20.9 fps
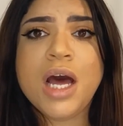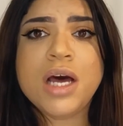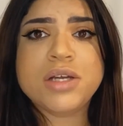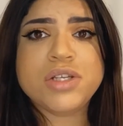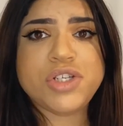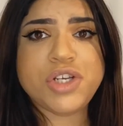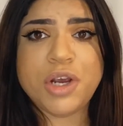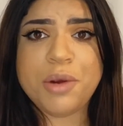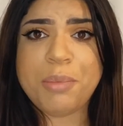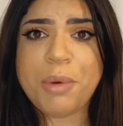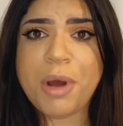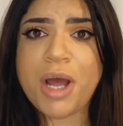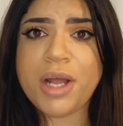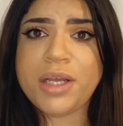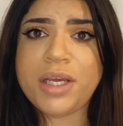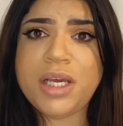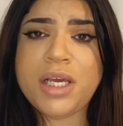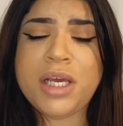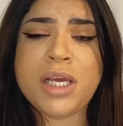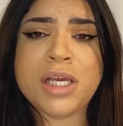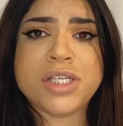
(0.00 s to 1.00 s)
to your
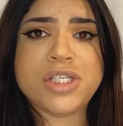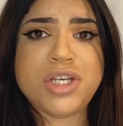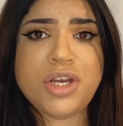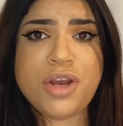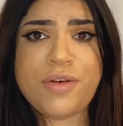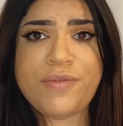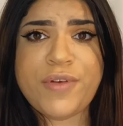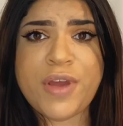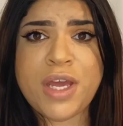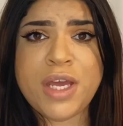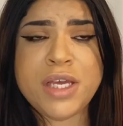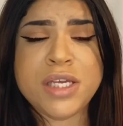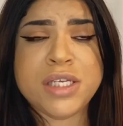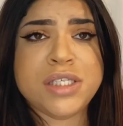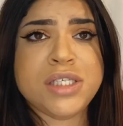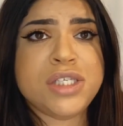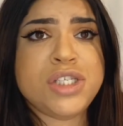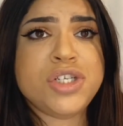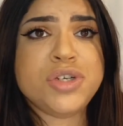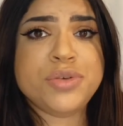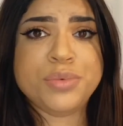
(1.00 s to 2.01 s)
body, to your face,
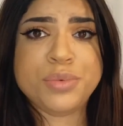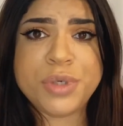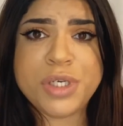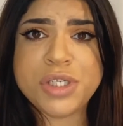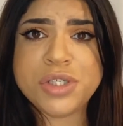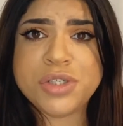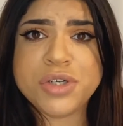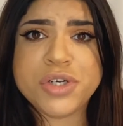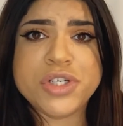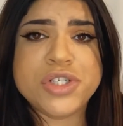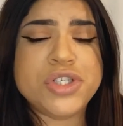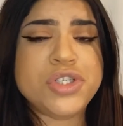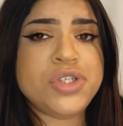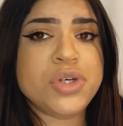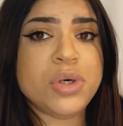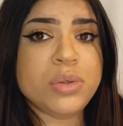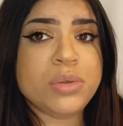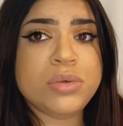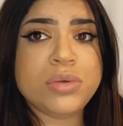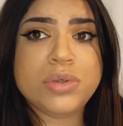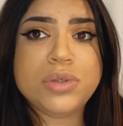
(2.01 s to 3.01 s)
to research,
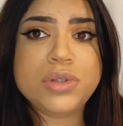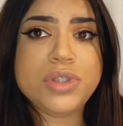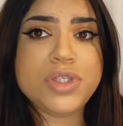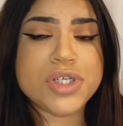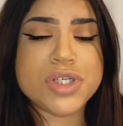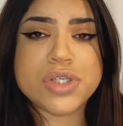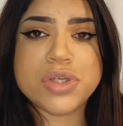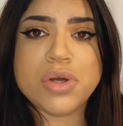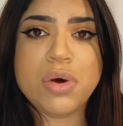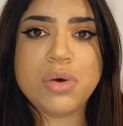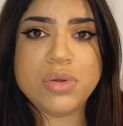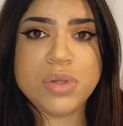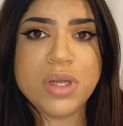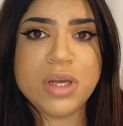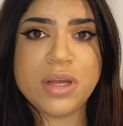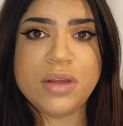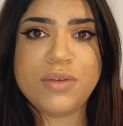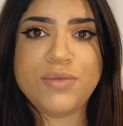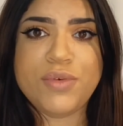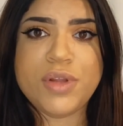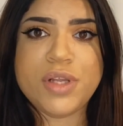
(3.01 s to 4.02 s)
don't just go
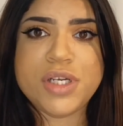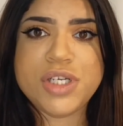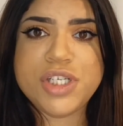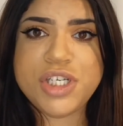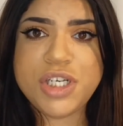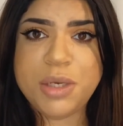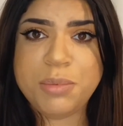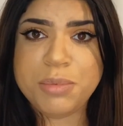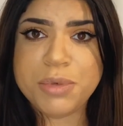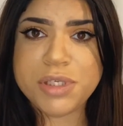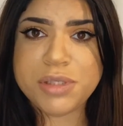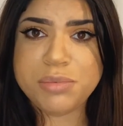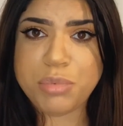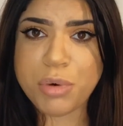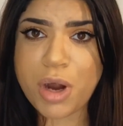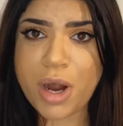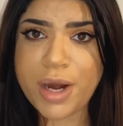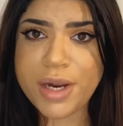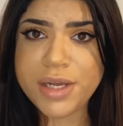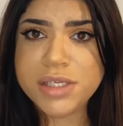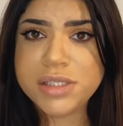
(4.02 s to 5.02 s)
looking for the cheapest
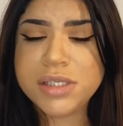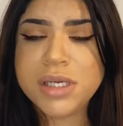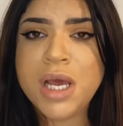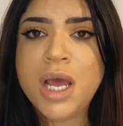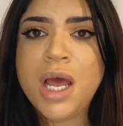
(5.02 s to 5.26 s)
price,